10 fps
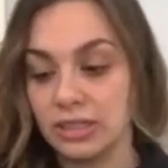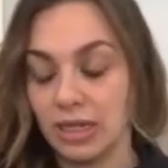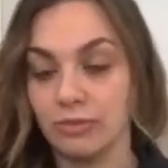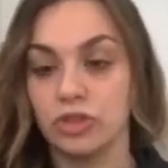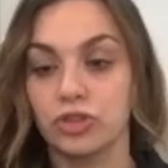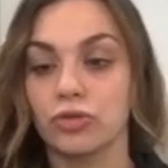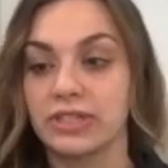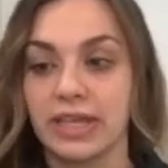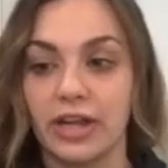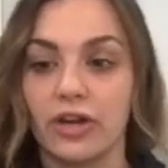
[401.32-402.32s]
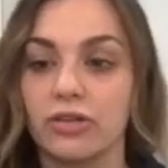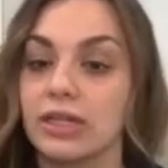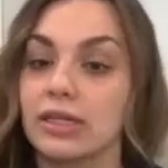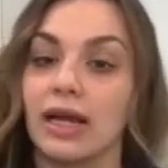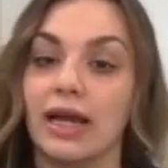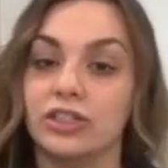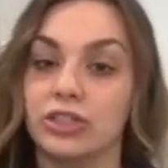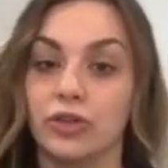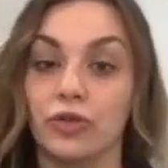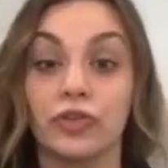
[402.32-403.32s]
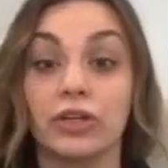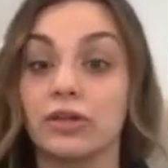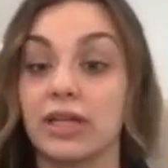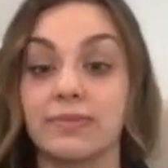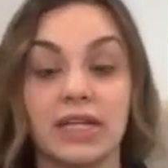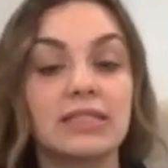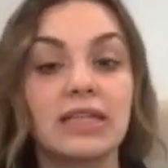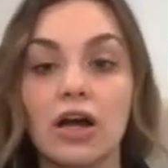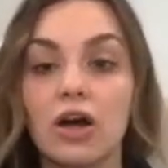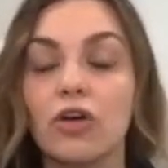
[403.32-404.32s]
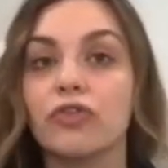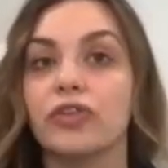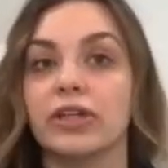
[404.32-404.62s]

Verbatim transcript: I'm so scared. Like, I just don't feel like myself.